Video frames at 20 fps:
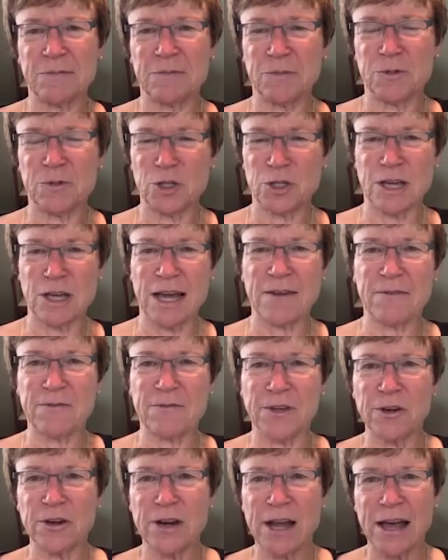just kind of
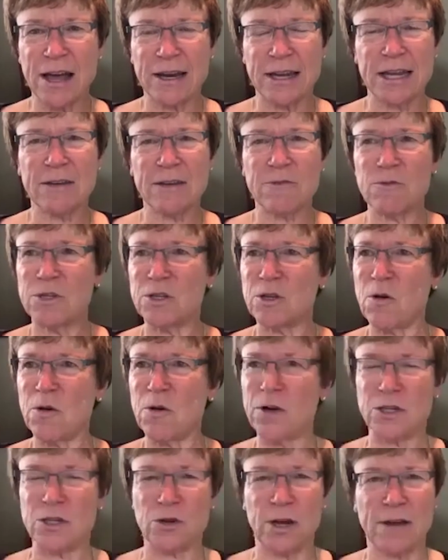figured out. And it was
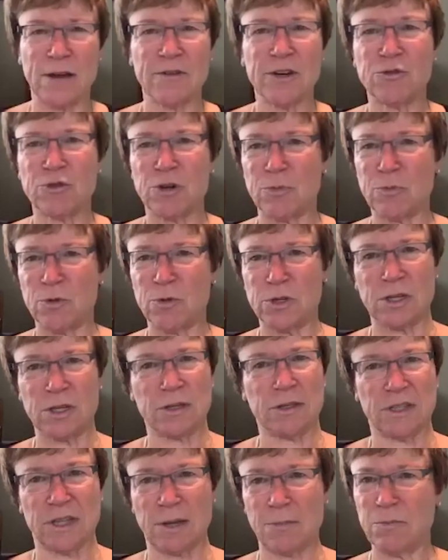always, every trip was
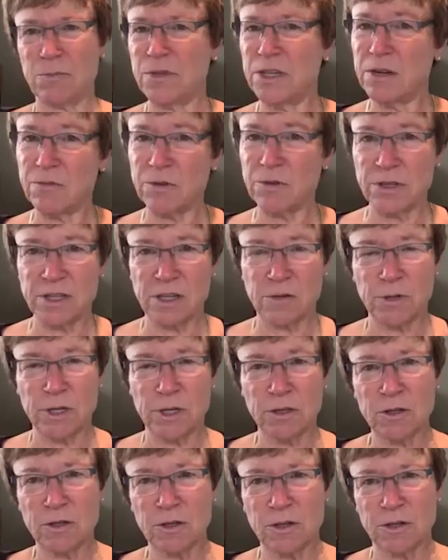something different that we
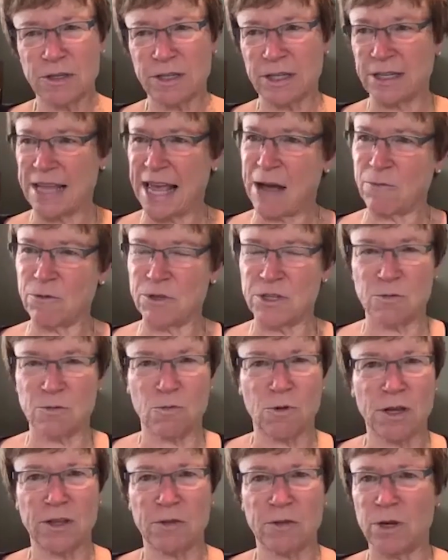learned. And that was the
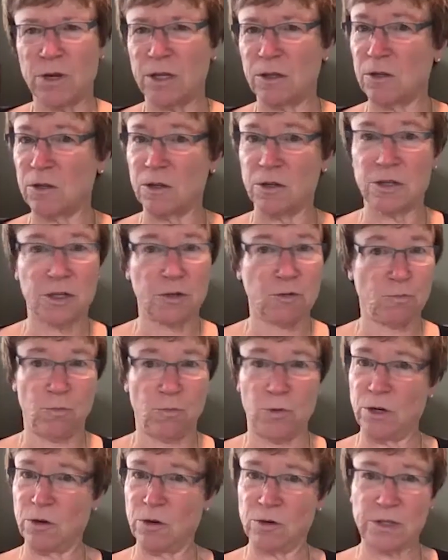one that we learned.
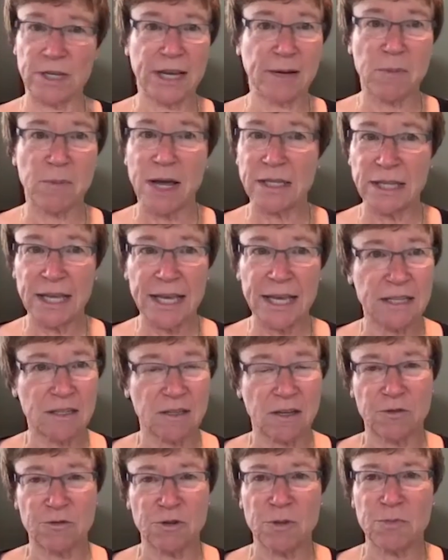We don't take my legs
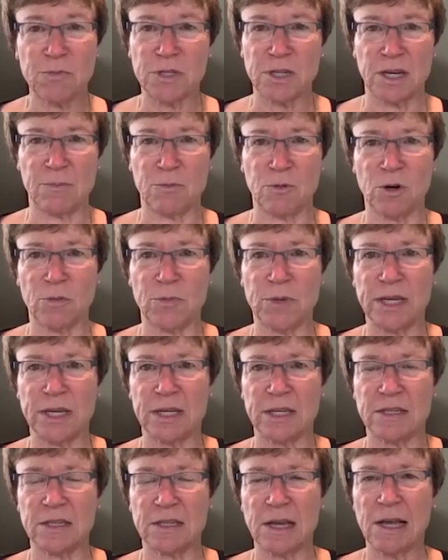on trips anymore,
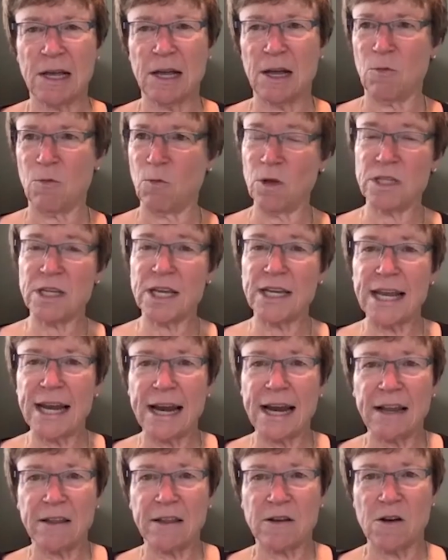because once I get
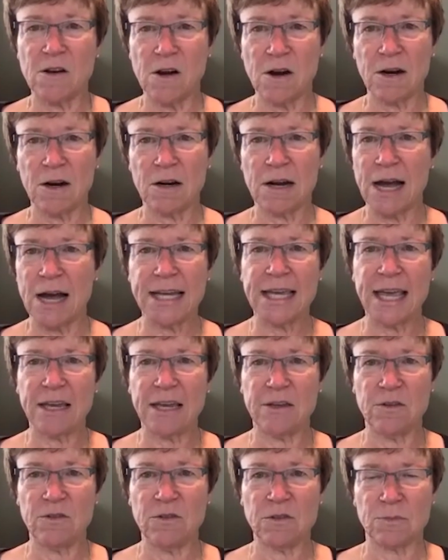out of the car, I can't
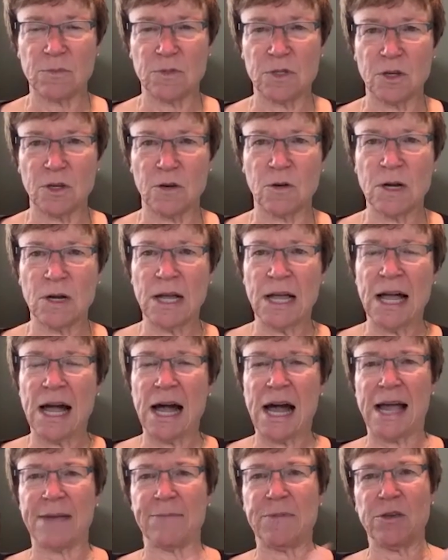use them. So
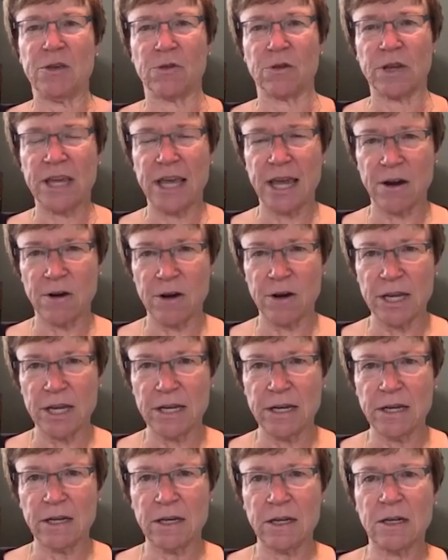I'm either carried
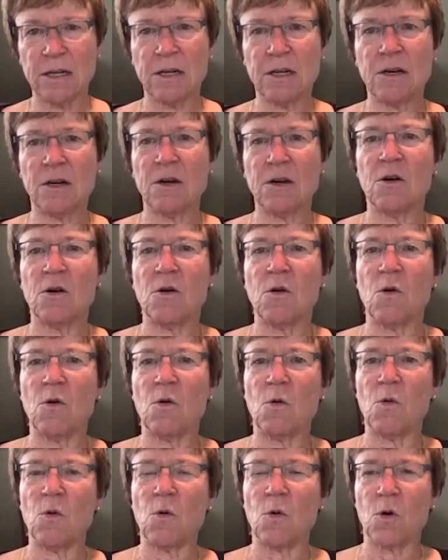
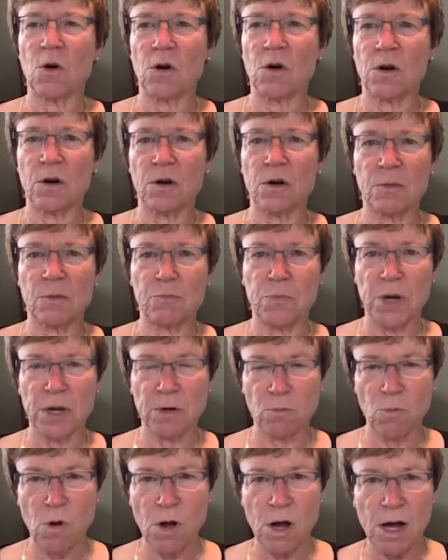or
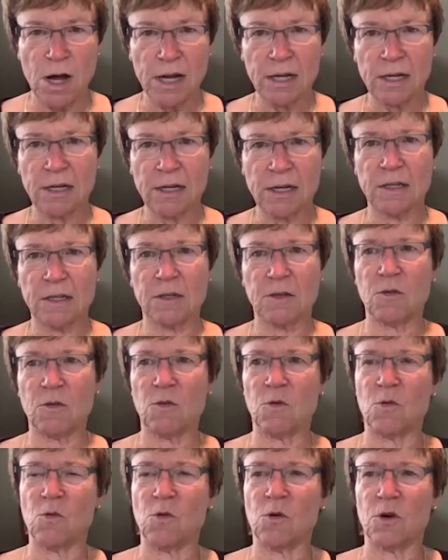butt walk
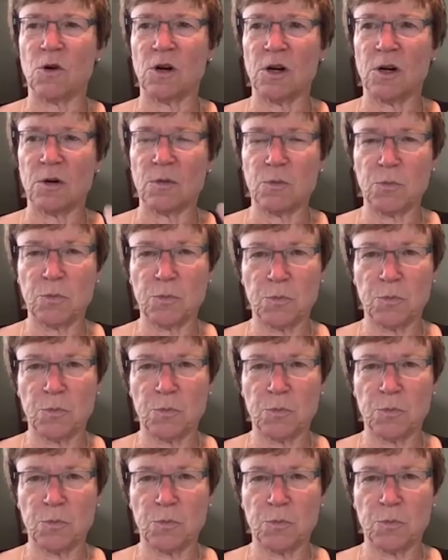or